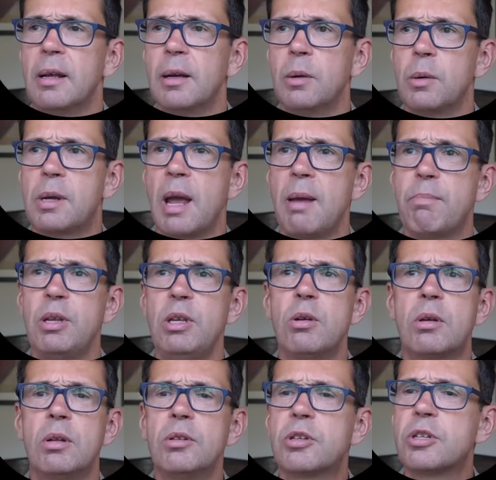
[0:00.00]
Okay, but you
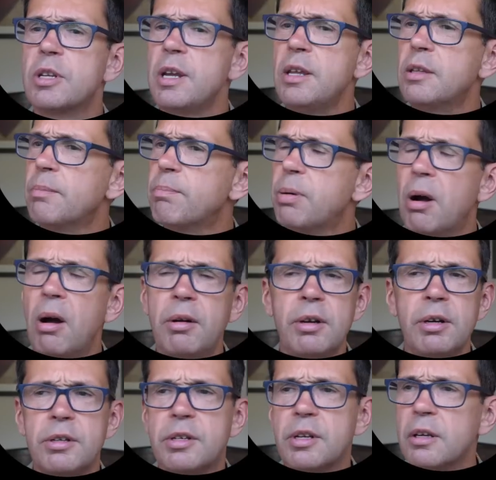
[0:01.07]
can see that
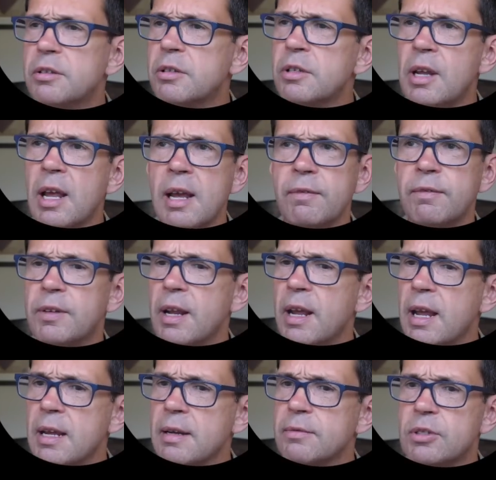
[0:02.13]
partner doesn't have to
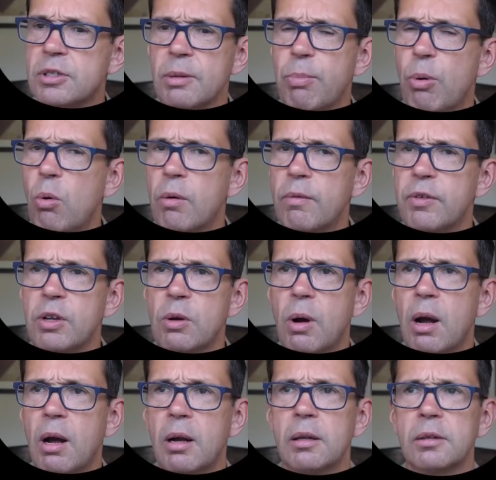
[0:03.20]
have support for your
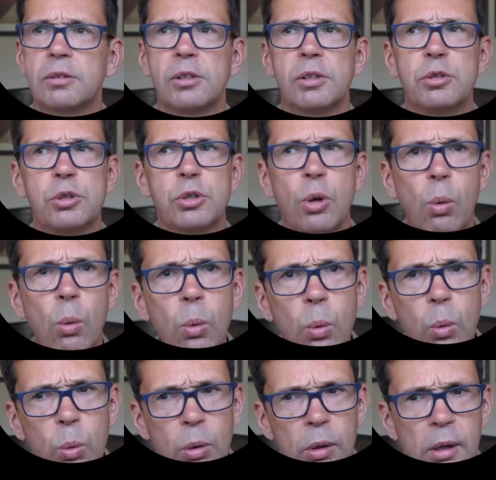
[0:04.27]
hearts at
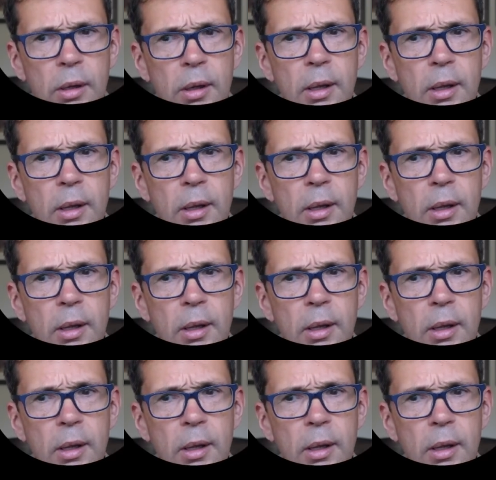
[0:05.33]
all.